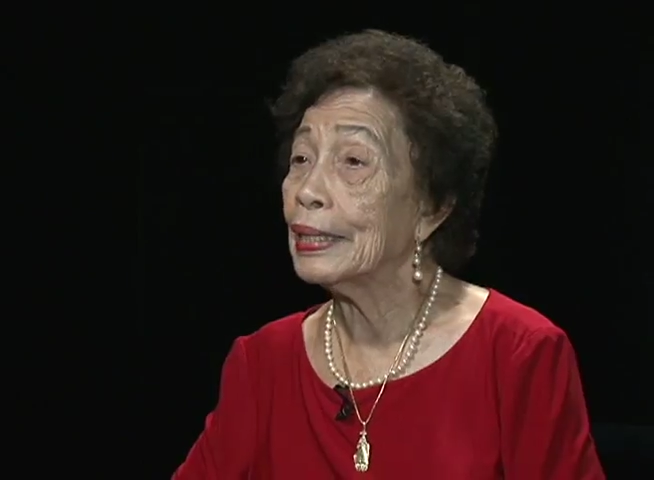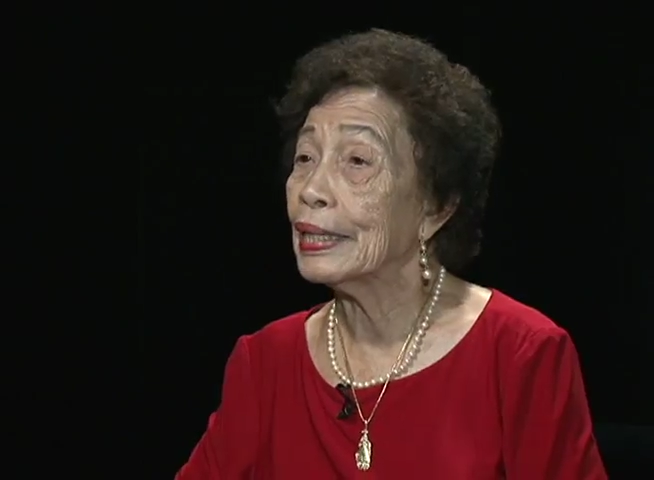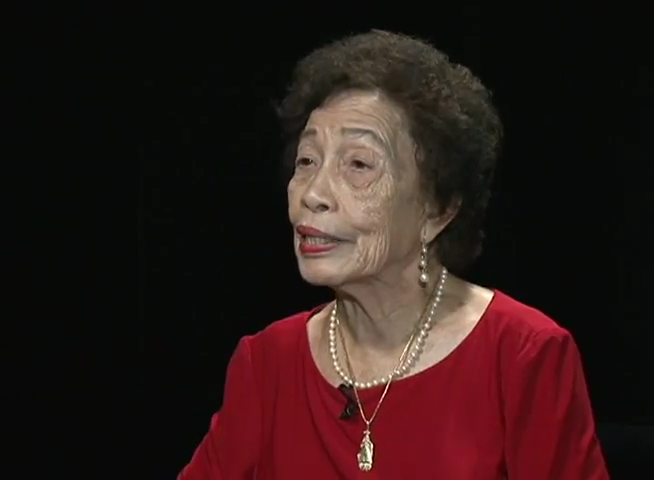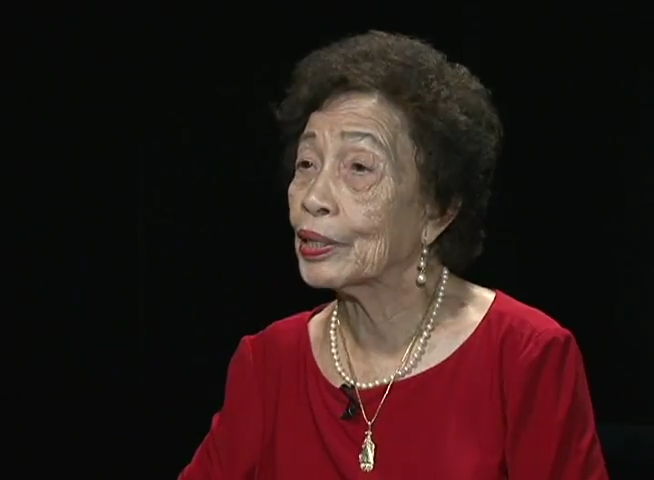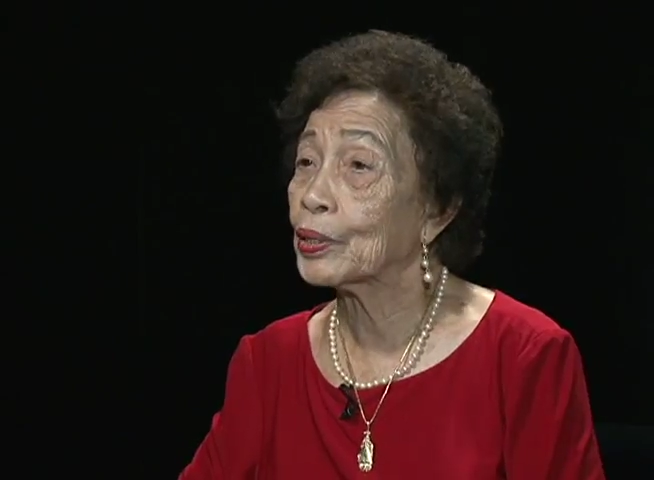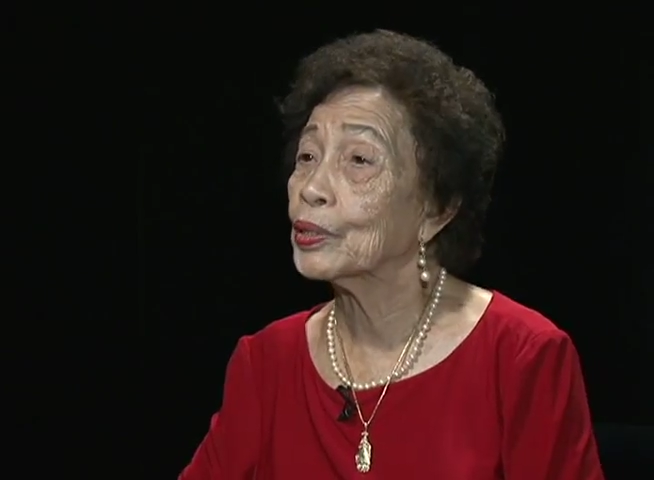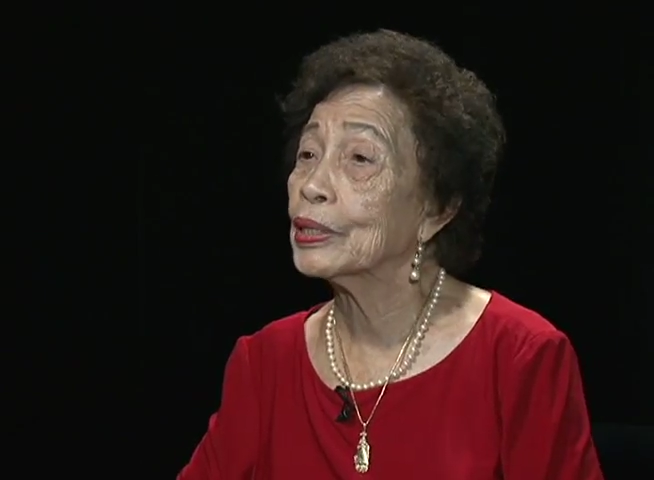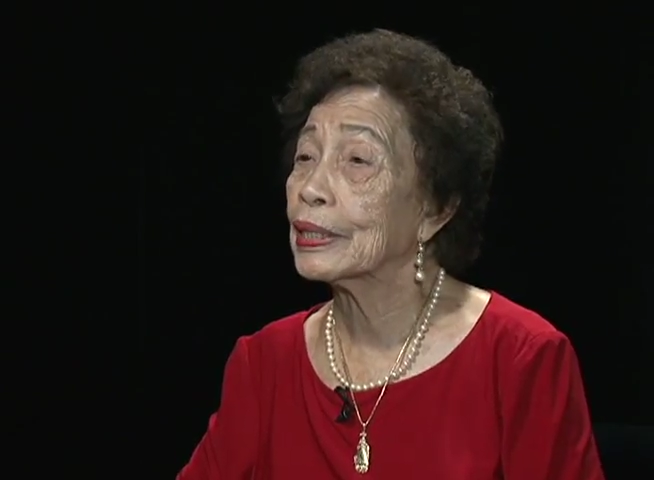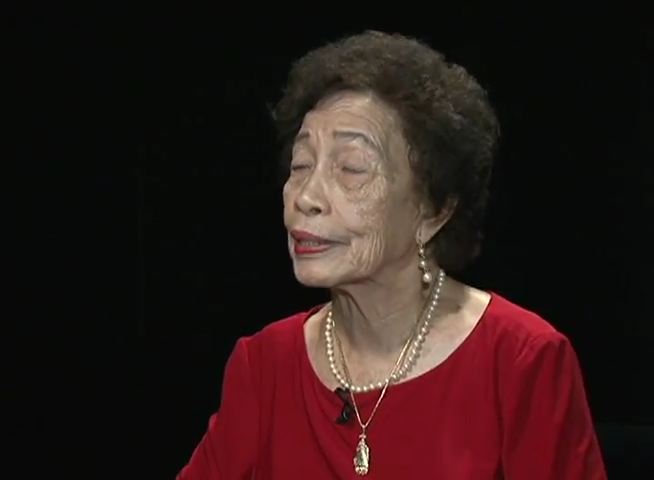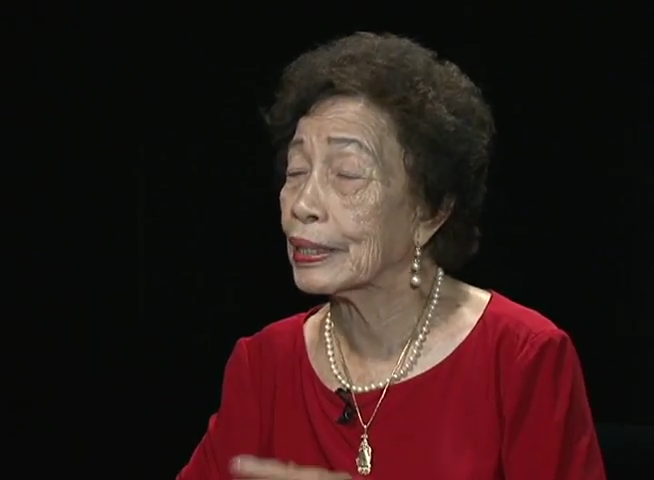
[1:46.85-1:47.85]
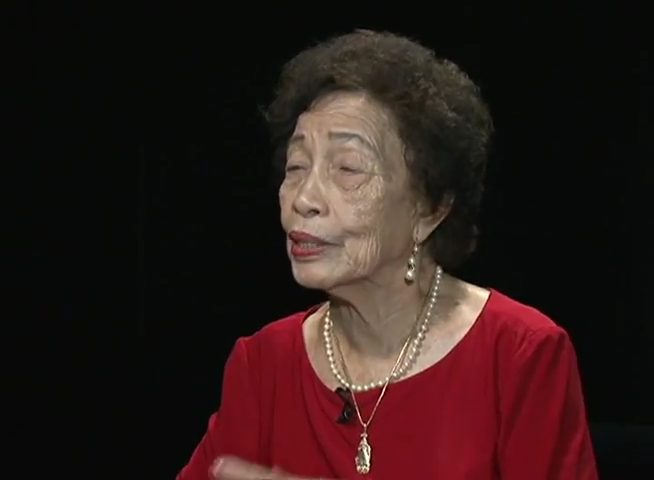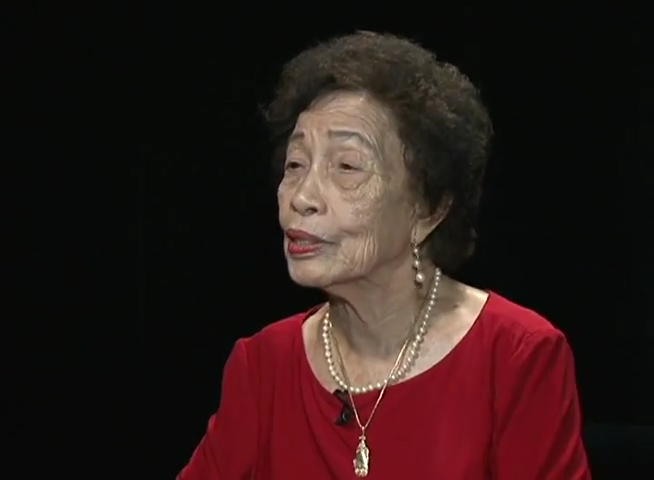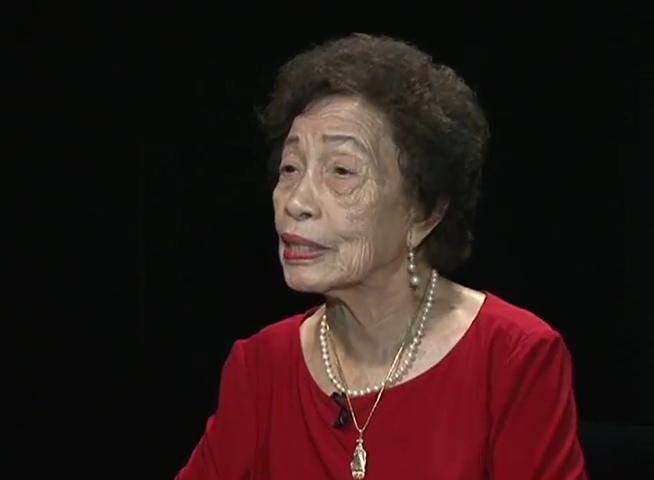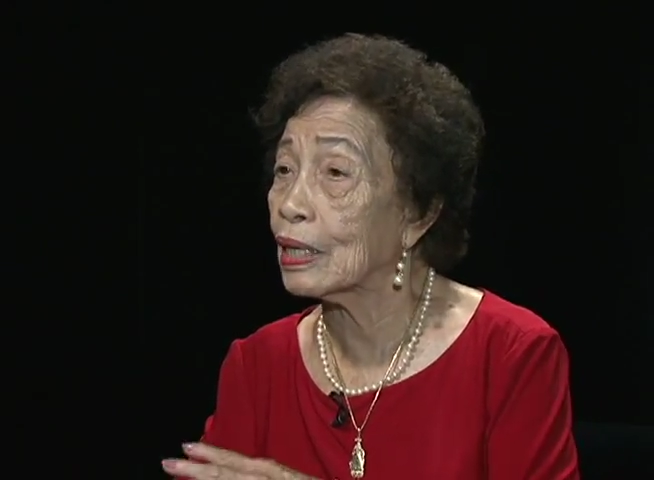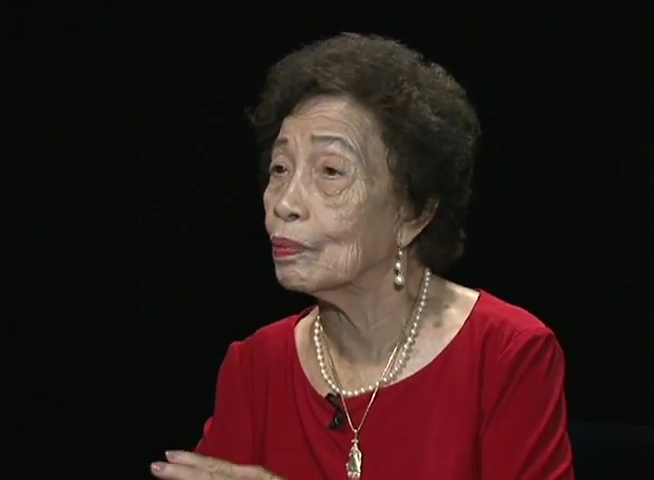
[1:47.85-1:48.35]
They could
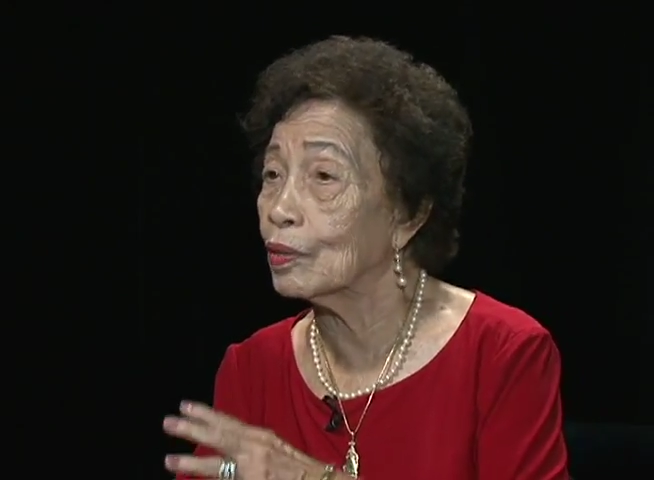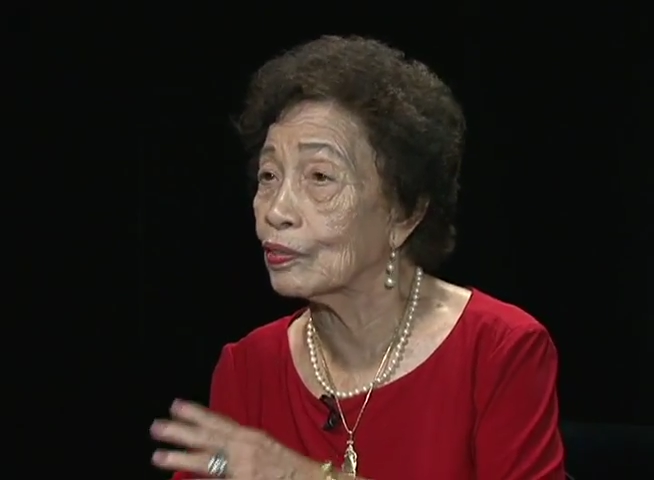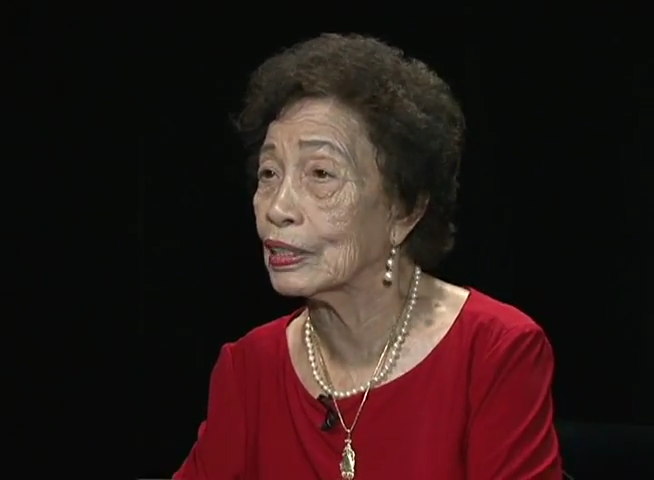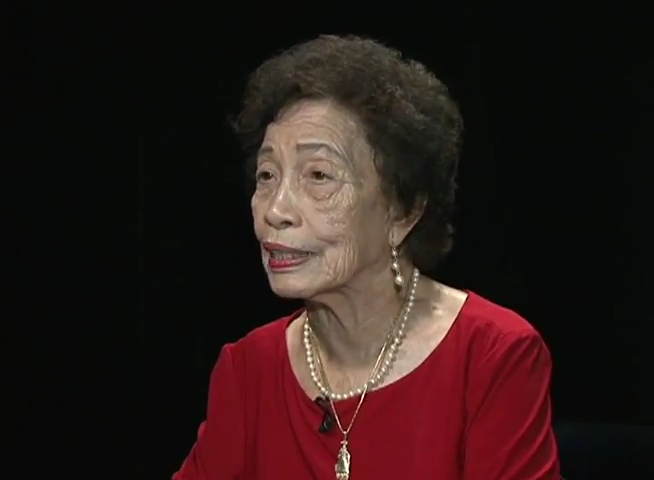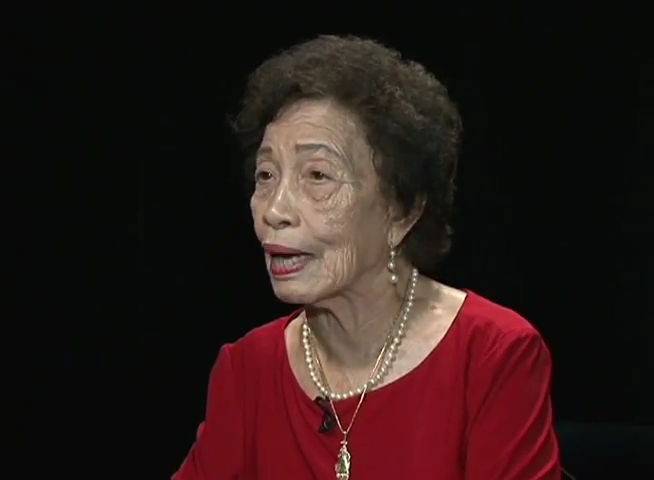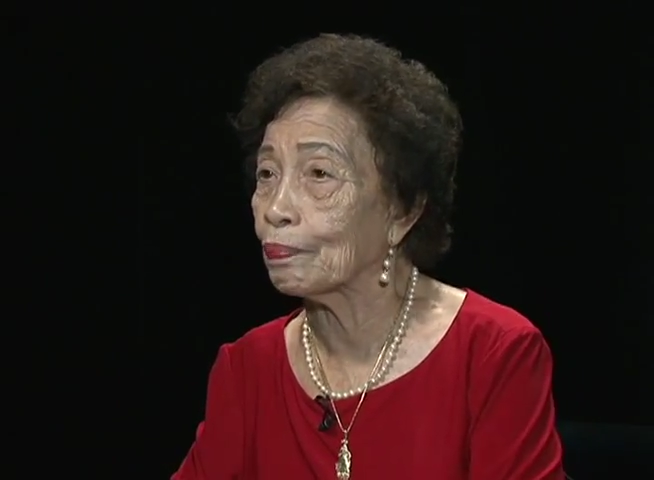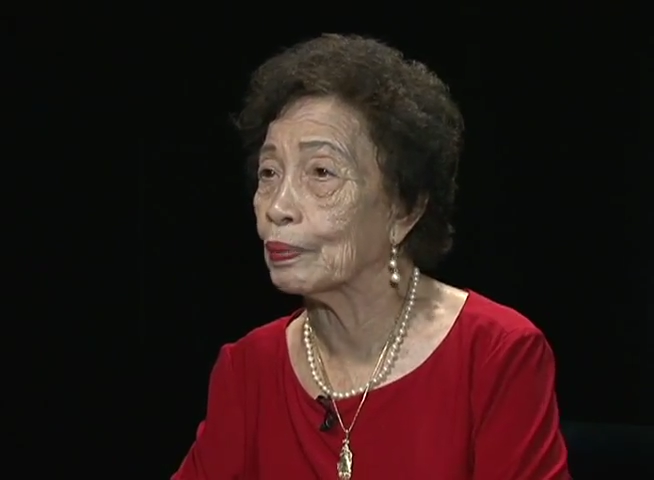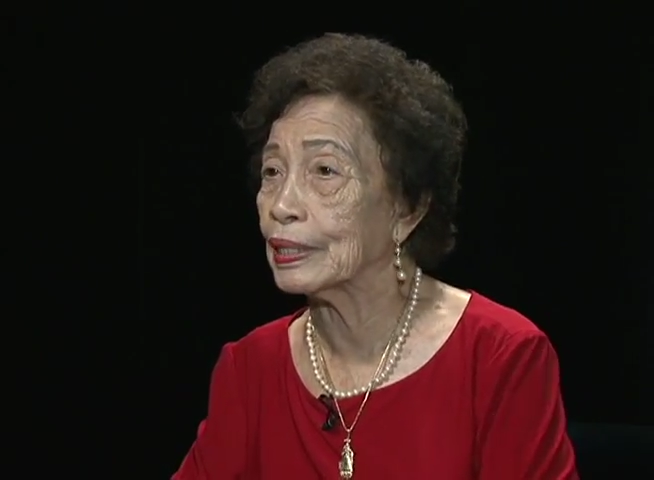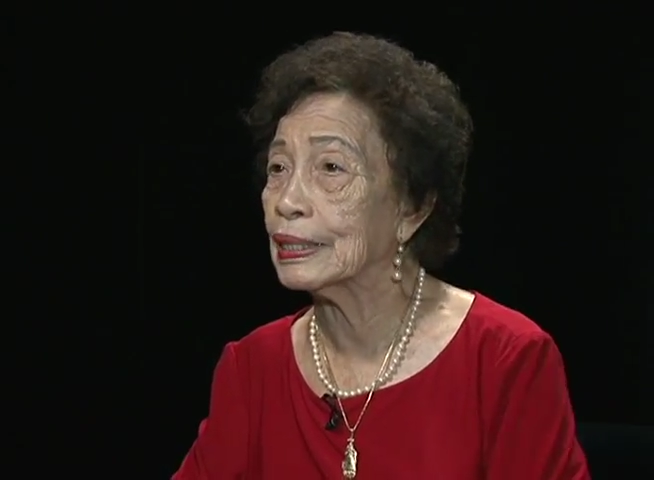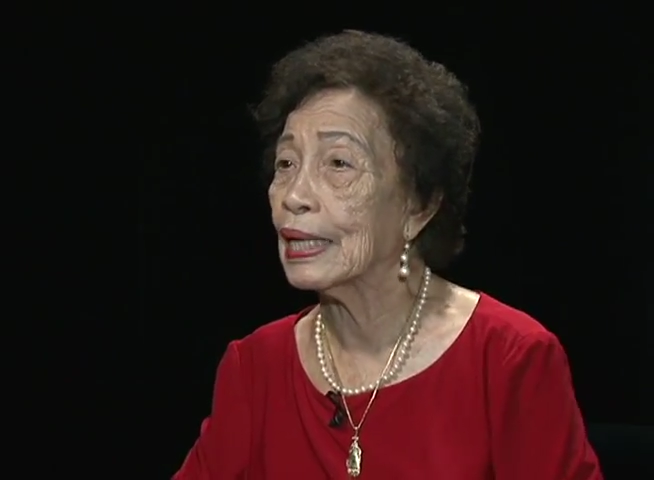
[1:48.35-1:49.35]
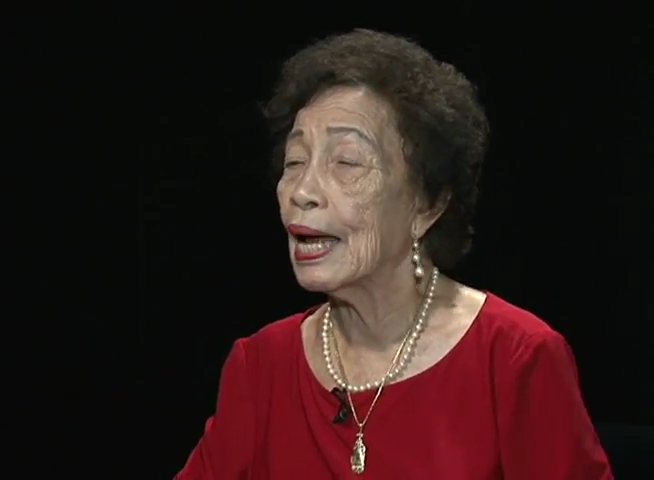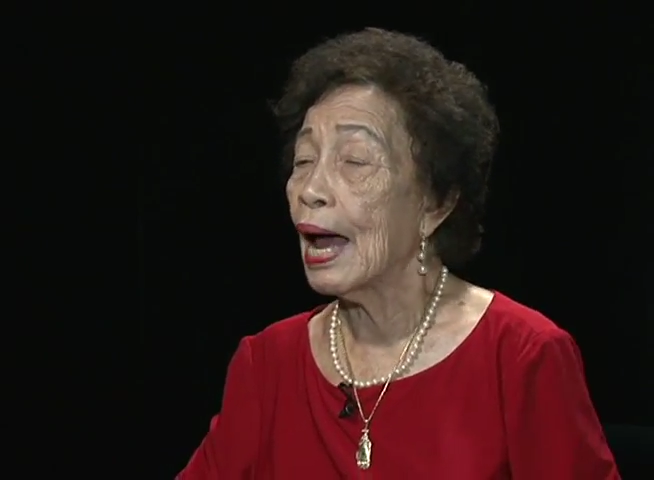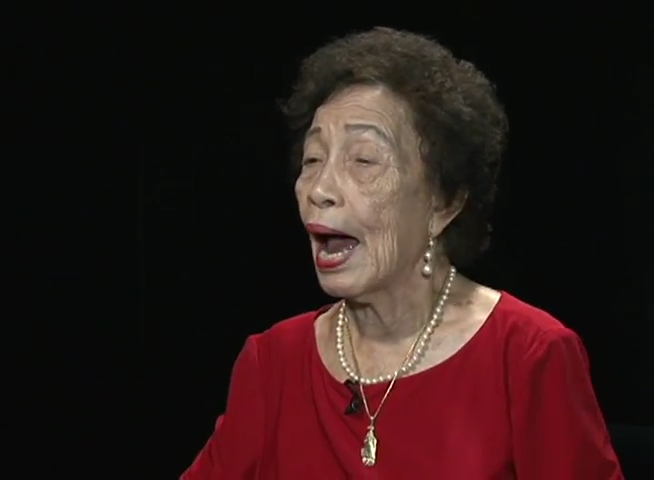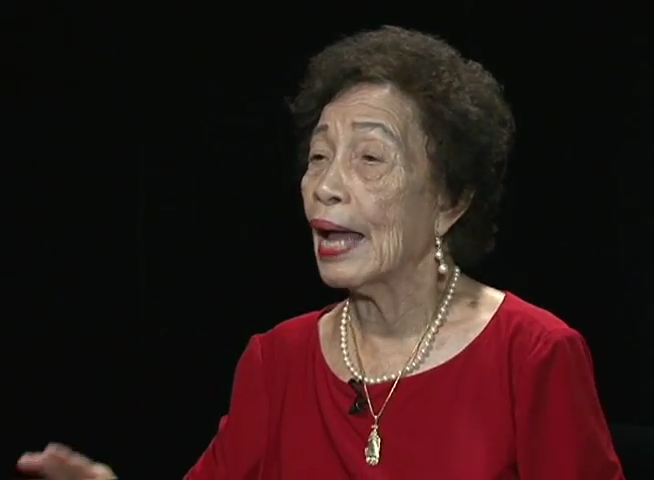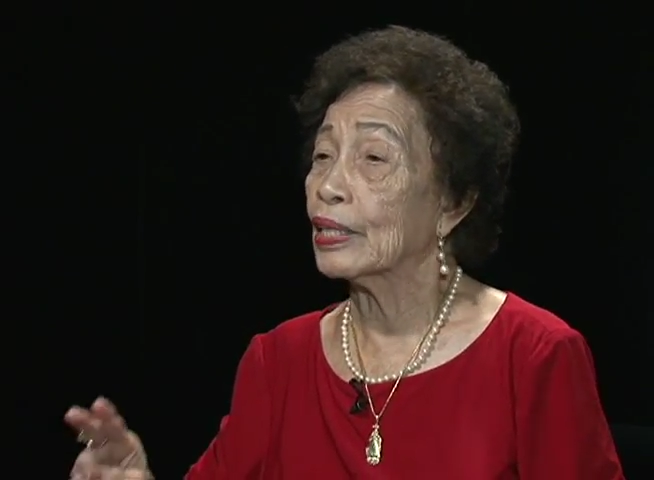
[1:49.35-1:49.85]
kill some of the Japanese
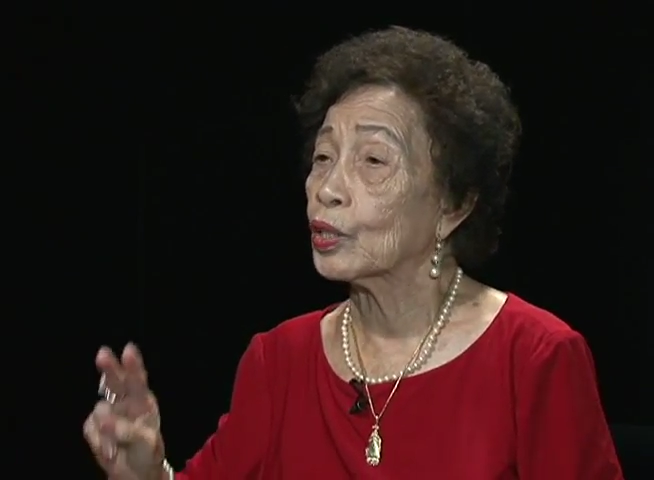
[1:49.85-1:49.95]
and